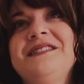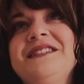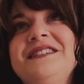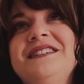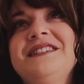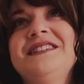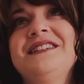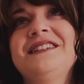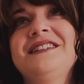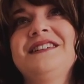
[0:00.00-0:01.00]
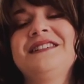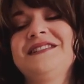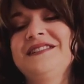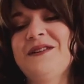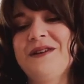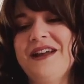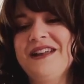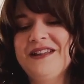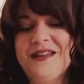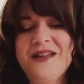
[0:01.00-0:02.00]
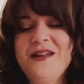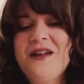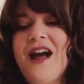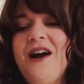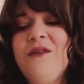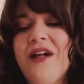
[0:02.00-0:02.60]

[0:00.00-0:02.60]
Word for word: Sounds like you've already made up your mind. Okay. Well,